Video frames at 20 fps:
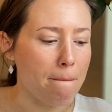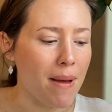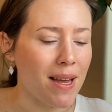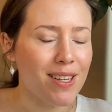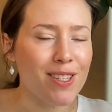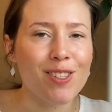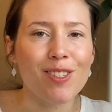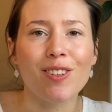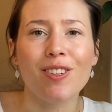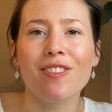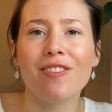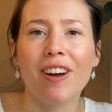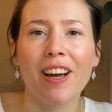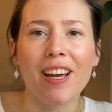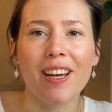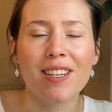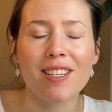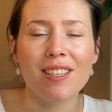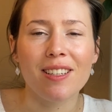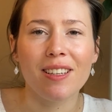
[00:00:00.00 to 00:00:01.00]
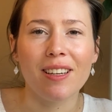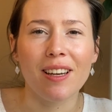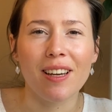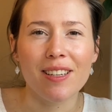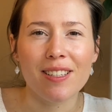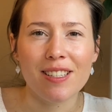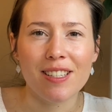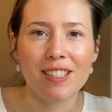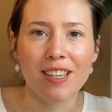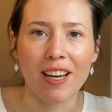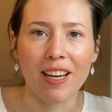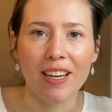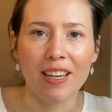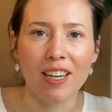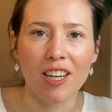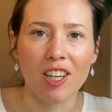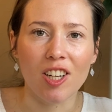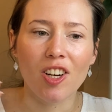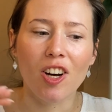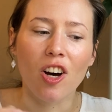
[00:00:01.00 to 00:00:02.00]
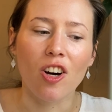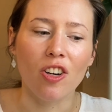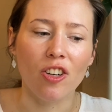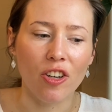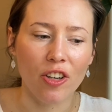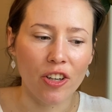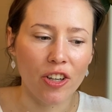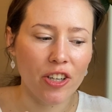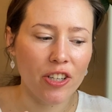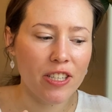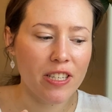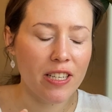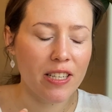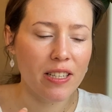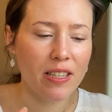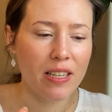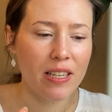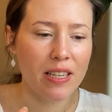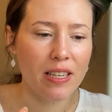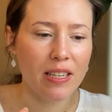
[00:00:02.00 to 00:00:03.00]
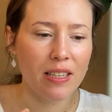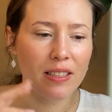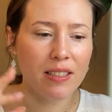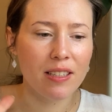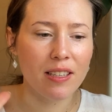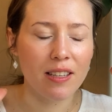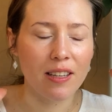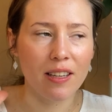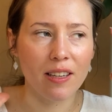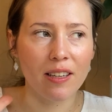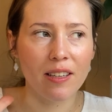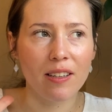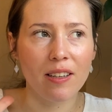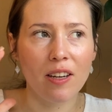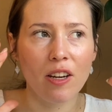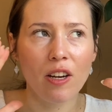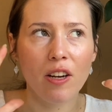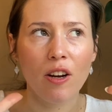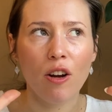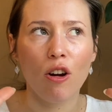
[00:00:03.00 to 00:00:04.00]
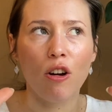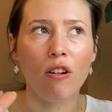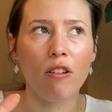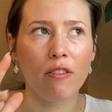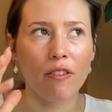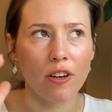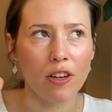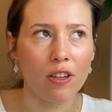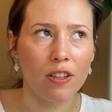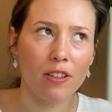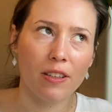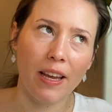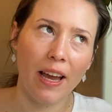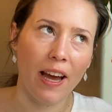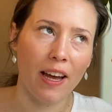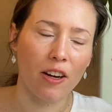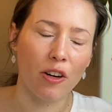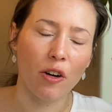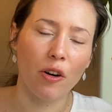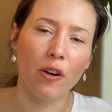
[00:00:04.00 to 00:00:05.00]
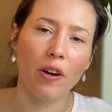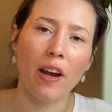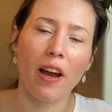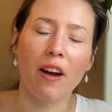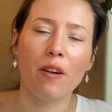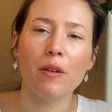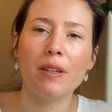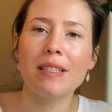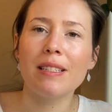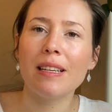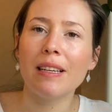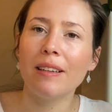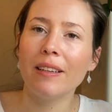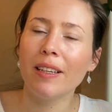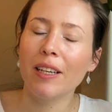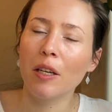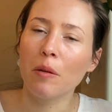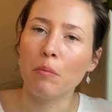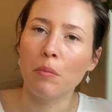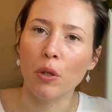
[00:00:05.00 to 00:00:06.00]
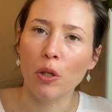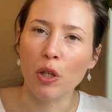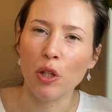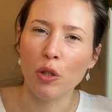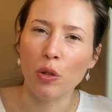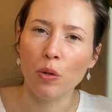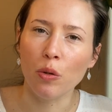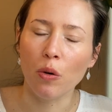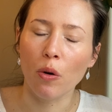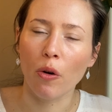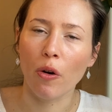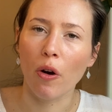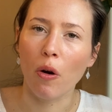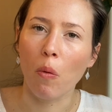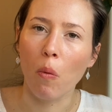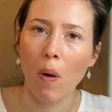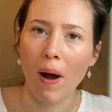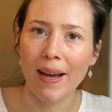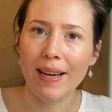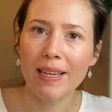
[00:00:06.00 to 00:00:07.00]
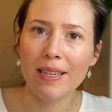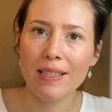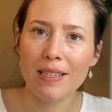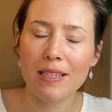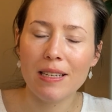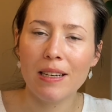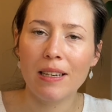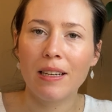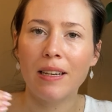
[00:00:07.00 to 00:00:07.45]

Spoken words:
So if I had to assign a color to the overall category, I would say like a blue or a white.